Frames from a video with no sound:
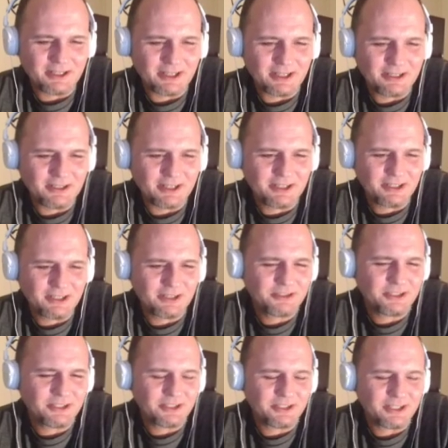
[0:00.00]
Yeah, I'd love
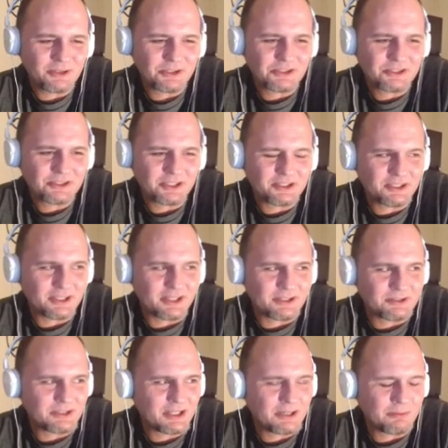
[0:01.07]
to hear how he said that
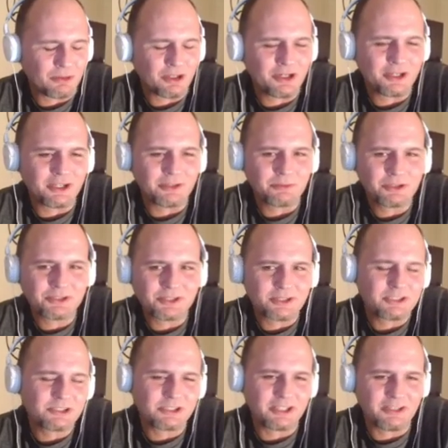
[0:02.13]
I'm lying, because I
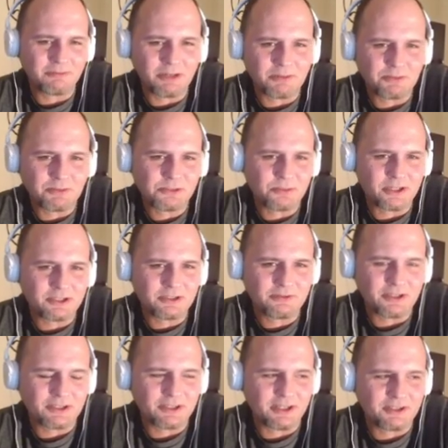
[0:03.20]
just gave my perspective.
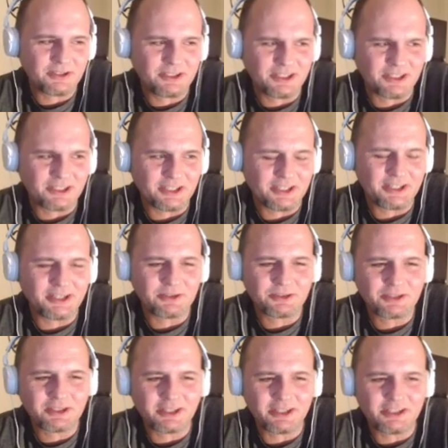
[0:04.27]
I think I laid out
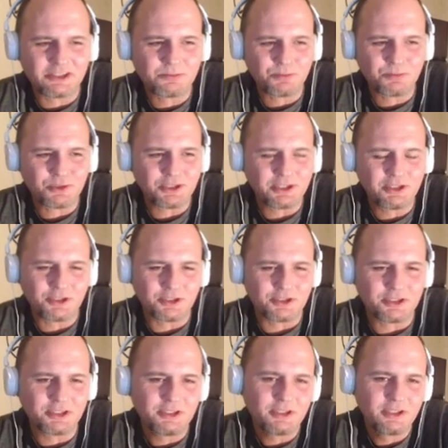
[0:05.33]
the case pretty
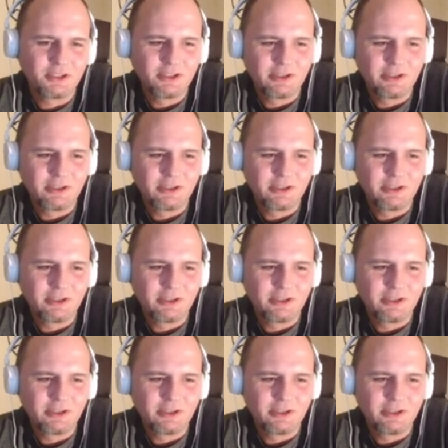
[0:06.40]
clearly.